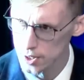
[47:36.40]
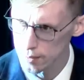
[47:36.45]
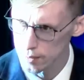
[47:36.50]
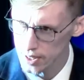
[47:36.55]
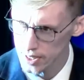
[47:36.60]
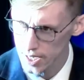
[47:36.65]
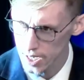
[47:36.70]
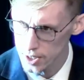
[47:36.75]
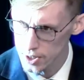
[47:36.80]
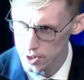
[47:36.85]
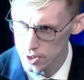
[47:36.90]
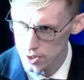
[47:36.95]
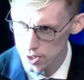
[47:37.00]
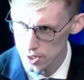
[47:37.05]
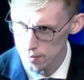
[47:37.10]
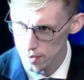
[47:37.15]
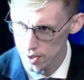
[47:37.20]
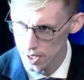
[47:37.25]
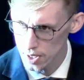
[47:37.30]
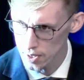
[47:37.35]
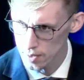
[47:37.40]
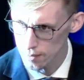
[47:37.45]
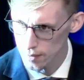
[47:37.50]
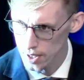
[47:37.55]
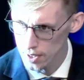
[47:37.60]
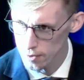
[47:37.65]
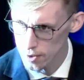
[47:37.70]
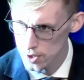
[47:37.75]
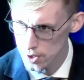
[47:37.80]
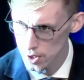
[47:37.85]
implications in my
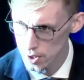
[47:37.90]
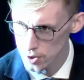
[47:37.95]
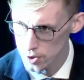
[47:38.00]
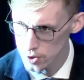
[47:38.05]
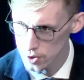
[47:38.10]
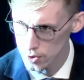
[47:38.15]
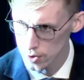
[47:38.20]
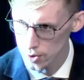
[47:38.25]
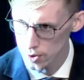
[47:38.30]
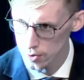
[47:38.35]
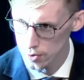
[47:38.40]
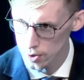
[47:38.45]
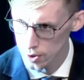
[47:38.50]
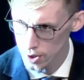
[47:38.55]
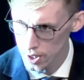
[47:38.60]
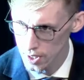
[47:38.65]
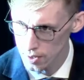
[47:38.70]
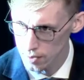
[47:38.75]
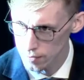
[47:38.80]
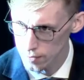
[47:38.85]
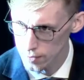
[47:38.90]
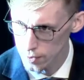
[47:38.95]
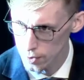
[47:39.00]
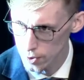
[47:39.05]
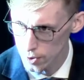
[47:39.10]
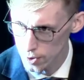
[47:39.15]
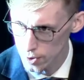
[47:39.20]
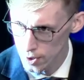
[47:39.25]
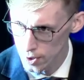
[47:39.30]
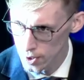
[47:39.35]
research, you're looking
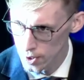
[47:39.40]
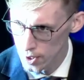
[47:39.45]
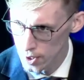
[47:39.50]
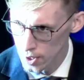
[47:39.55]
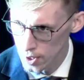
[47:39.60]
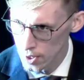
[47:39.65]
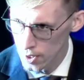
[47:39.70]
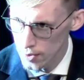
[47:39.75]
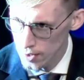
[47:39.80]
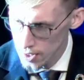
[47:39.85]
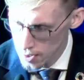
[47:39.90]
for the